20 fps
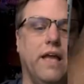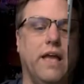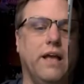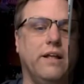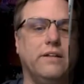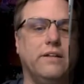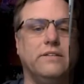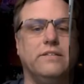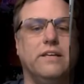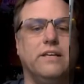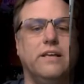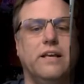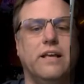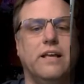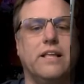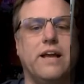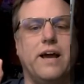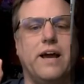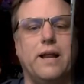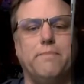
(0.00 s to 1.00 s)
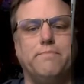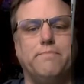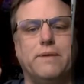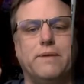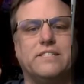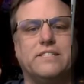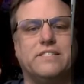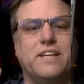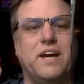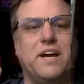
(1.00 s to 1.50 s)
and kind of
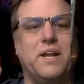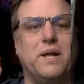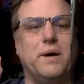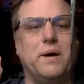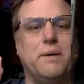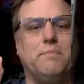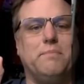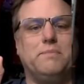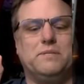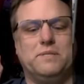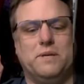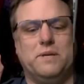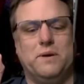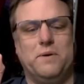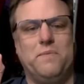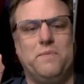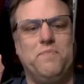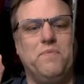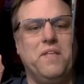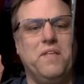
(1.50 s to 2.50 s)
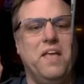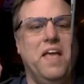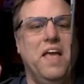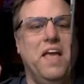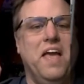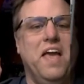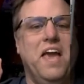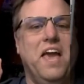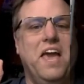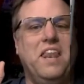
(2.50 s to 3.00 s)
mix that up. So...
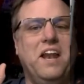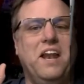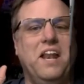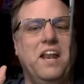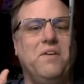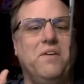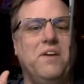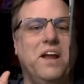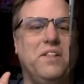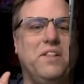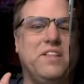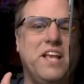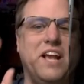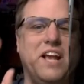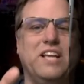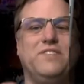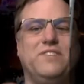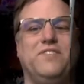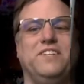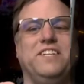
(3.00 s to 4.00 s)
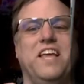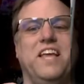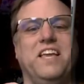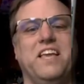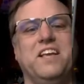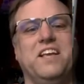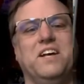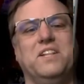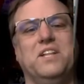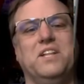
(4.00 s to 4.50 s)
at any rate, thanks for
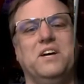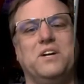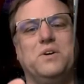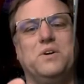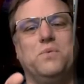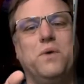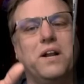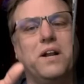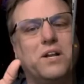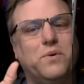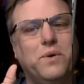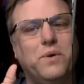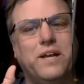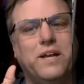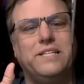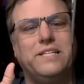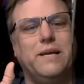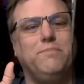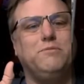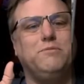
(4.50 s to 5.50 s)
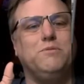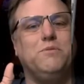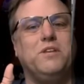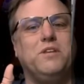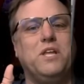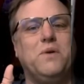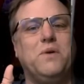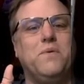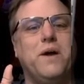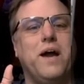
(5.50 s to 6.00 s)
taking a look. What quick tips would
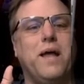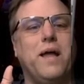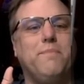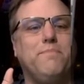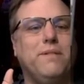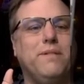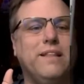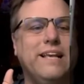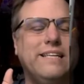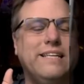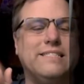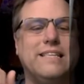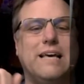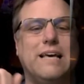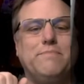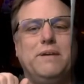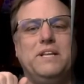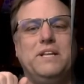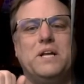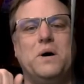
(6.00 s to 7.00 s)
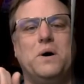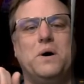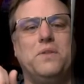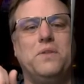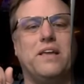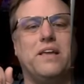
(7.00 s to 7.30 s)
you add? Please let me know in